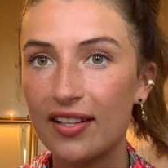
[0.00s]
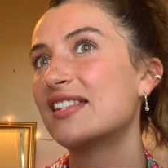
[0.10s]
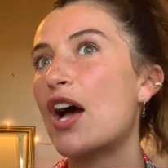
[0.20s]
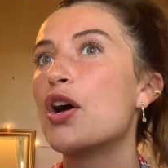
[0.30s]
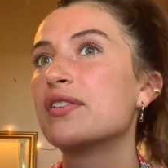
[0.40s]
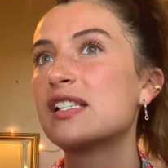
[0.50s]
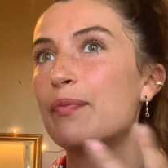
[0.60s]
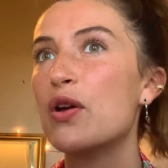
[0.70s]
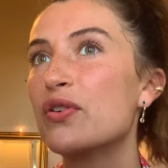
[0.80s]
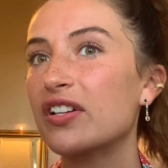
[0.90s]
That
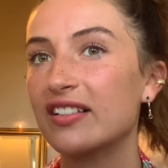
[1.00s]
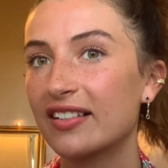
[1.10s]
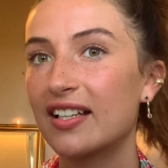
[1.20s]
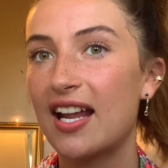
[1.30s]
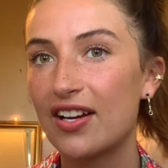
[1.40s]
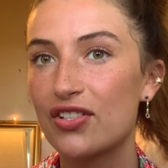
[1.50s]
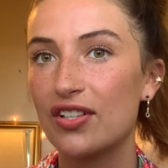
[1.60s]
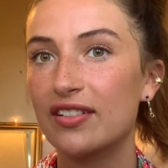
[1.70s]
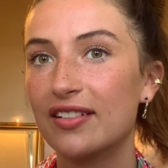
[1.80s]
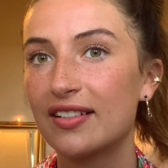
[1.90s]
unspoken
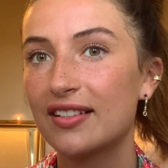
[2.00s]
connection